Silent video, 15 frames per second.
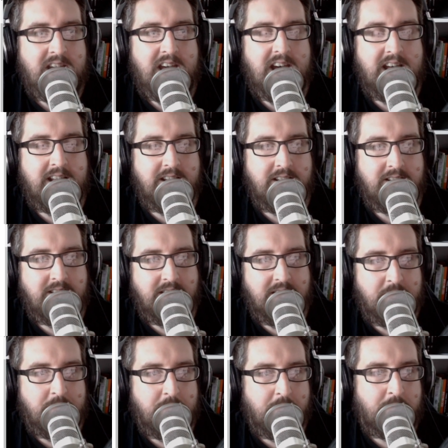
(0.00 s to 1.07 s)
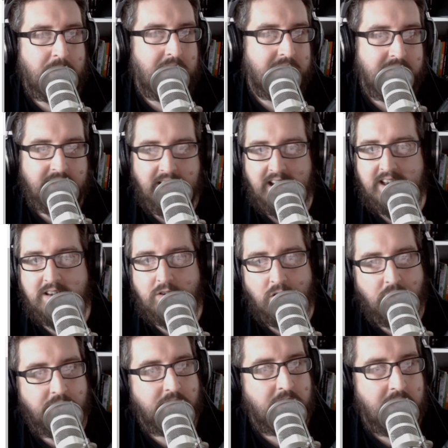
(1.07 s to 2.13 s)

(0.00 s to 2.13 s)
and Balin had got